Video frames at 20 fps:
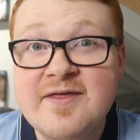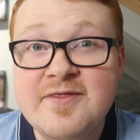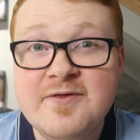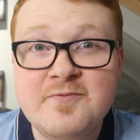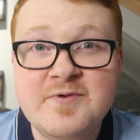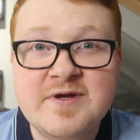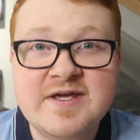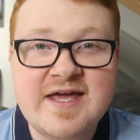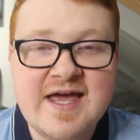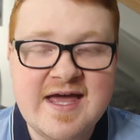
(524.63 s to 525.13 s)
at
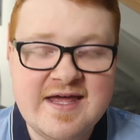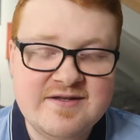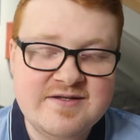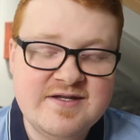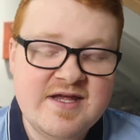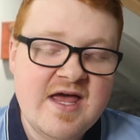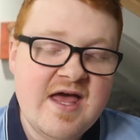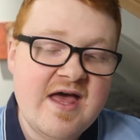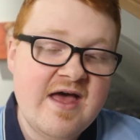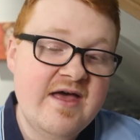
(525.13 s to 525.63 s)
the
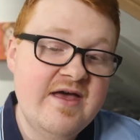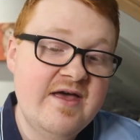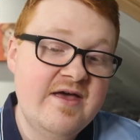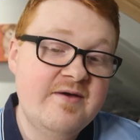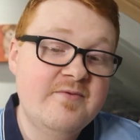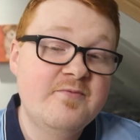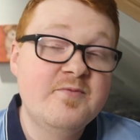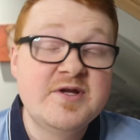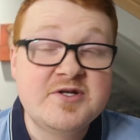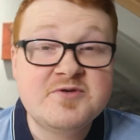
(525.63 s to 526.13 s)
weekend,
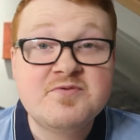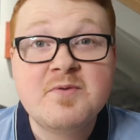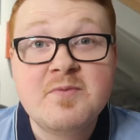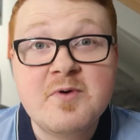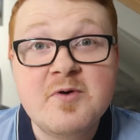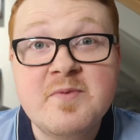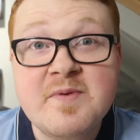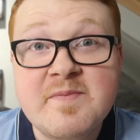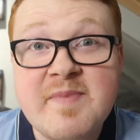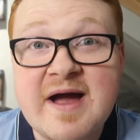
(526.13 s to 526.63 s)
uh, which we
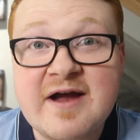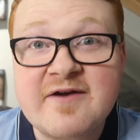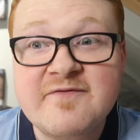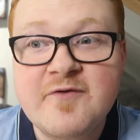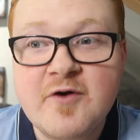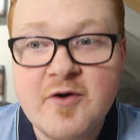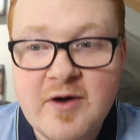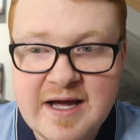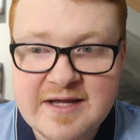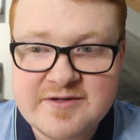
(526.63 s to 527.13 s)
will be back
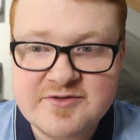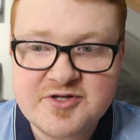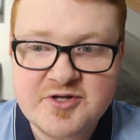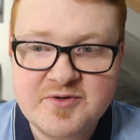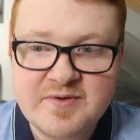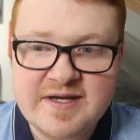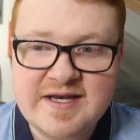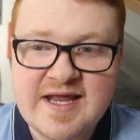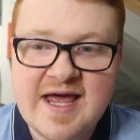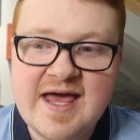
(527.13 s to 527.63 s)
for and
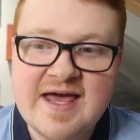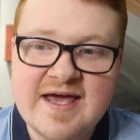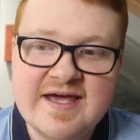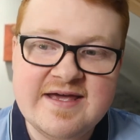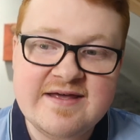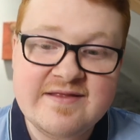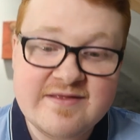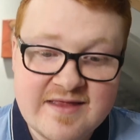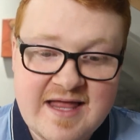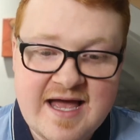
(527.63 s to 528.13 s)
doing
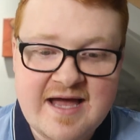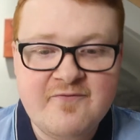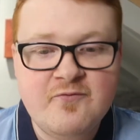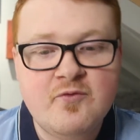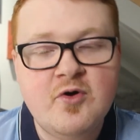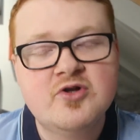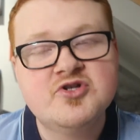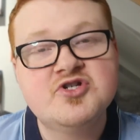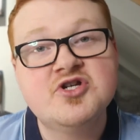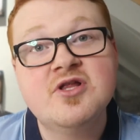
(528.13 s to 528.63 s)
a live
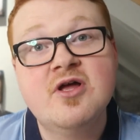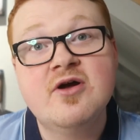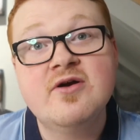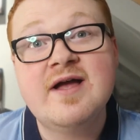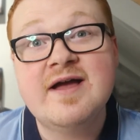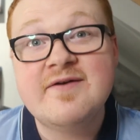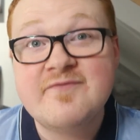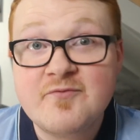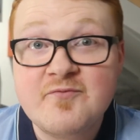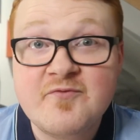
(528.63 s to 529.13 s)
watch
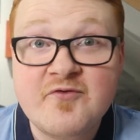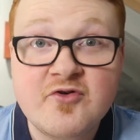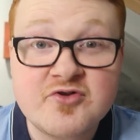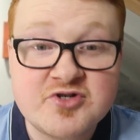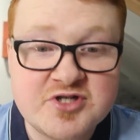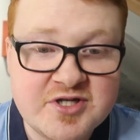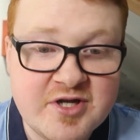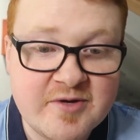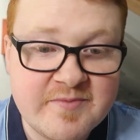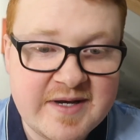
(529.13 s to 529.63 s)
along. I've
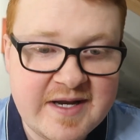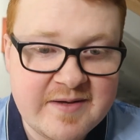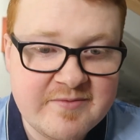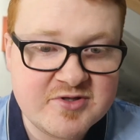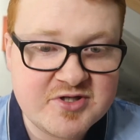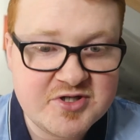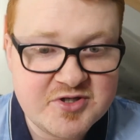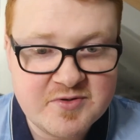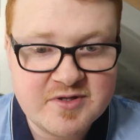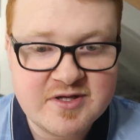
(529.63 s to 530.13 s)
unfortunately not been
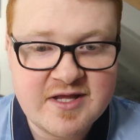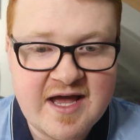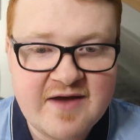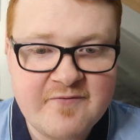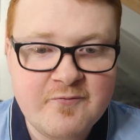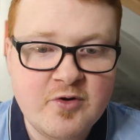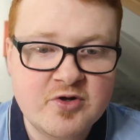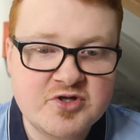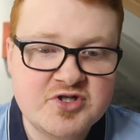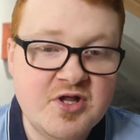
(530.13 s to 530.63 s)
able to do a
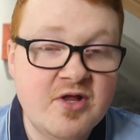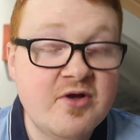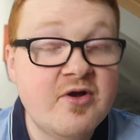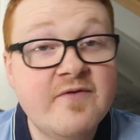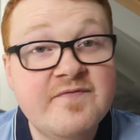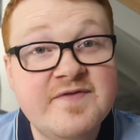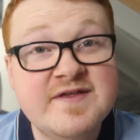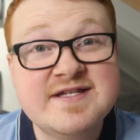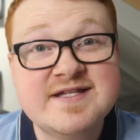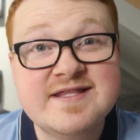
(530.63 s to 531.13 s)
live watch along
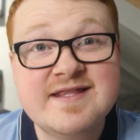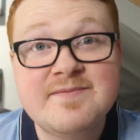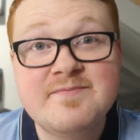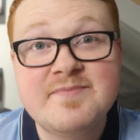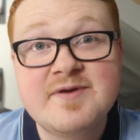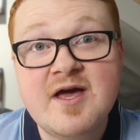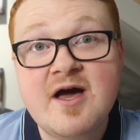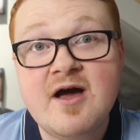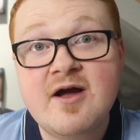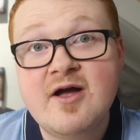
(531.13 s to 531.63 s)
of this
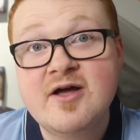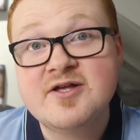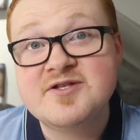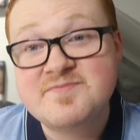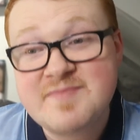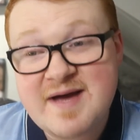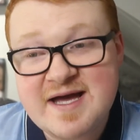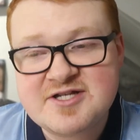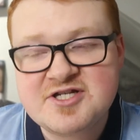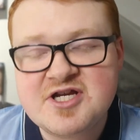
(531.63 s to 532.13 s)

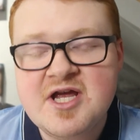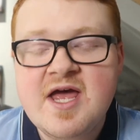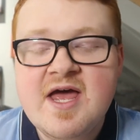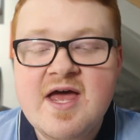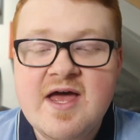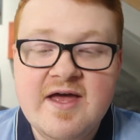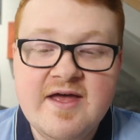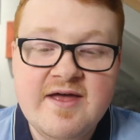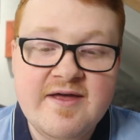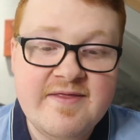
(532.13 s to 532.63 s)
Olympiacos match.
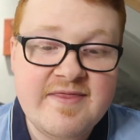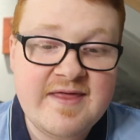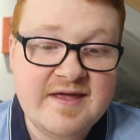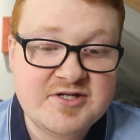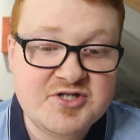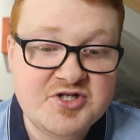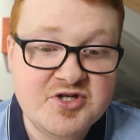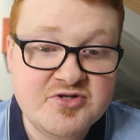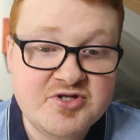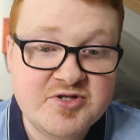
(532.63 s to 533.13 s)
Uh,
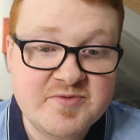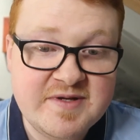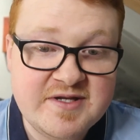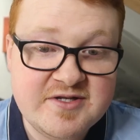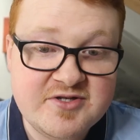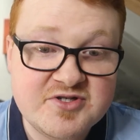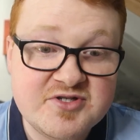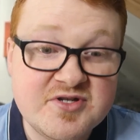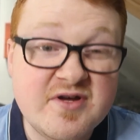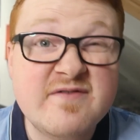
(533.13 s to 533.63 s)
that's due to me
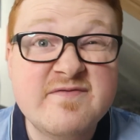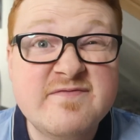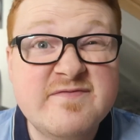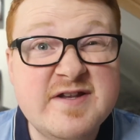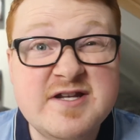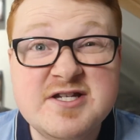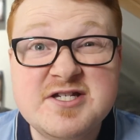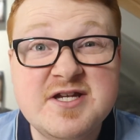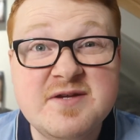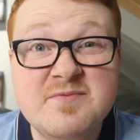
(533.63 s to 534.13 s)
just not
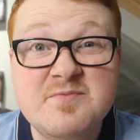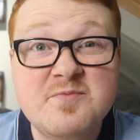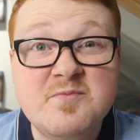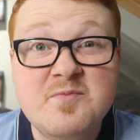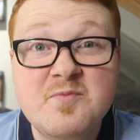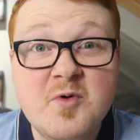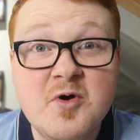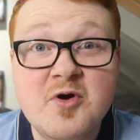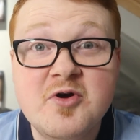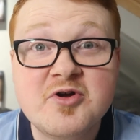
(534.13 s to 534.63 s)
finishing
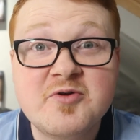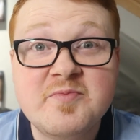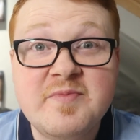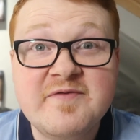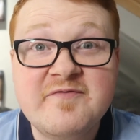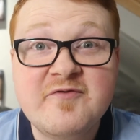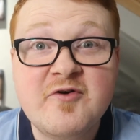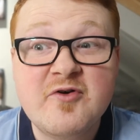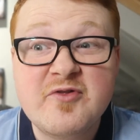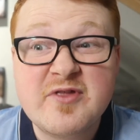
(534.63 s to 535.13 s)
work
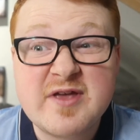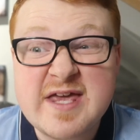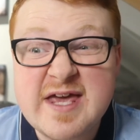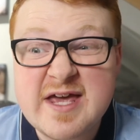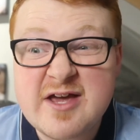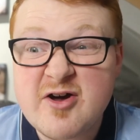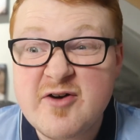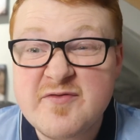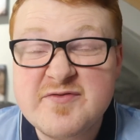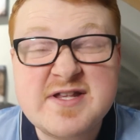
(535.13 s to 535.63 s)
before the
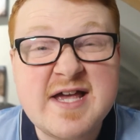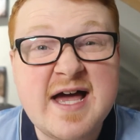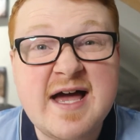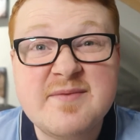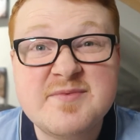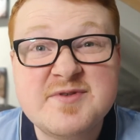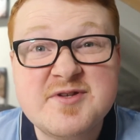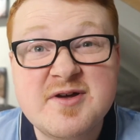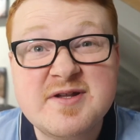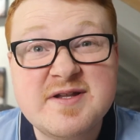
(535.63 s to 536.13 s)
kickoff
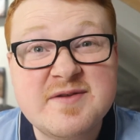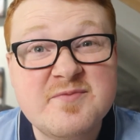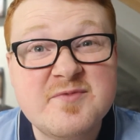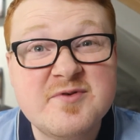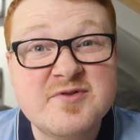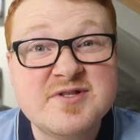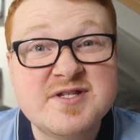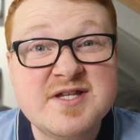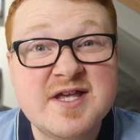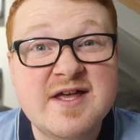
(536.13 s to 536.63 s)
time, so I didn't
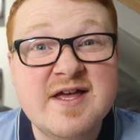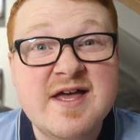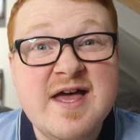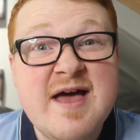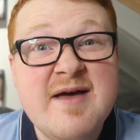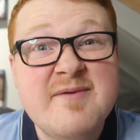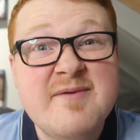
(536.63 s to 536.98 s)
want to